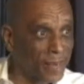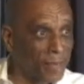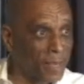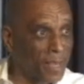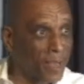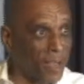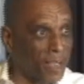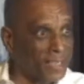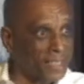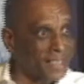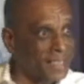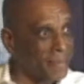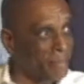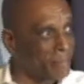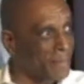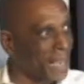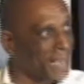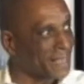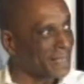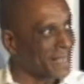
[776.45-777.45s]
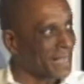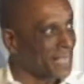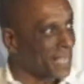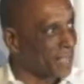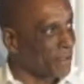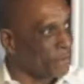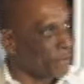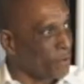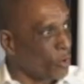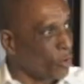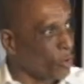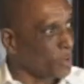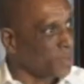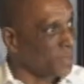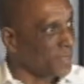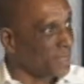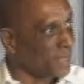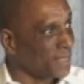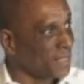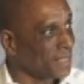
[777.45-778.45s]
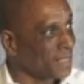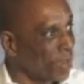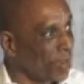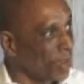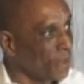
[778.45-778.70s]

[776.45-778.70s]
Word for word: because the magnetic forces